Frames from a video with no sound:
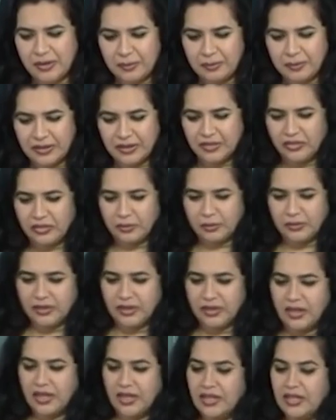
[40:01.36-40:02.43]
and punishment.
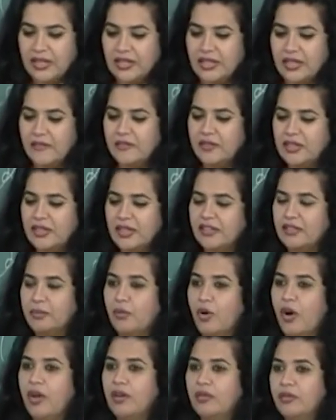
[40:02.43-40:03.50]
He lives in a
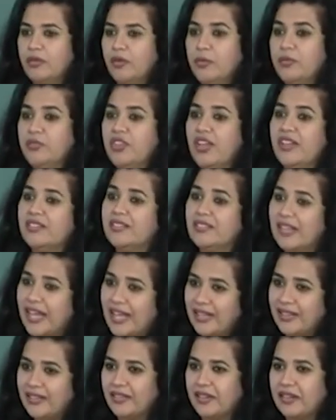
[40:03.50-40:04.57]
small room, just
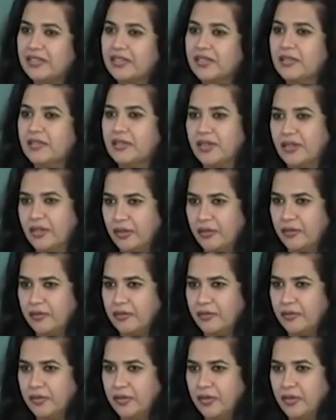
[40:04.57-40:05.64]
like Raskolnikov,
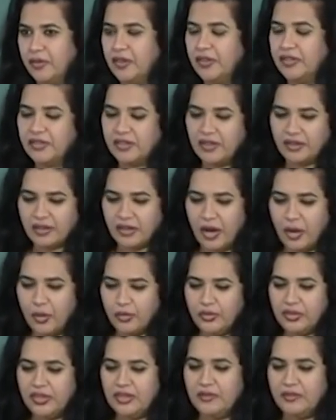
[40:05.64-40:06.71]
okay,
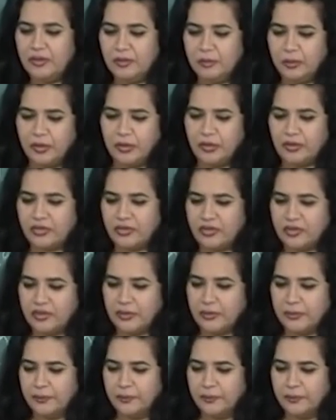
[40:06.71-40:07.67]
surrounded with books.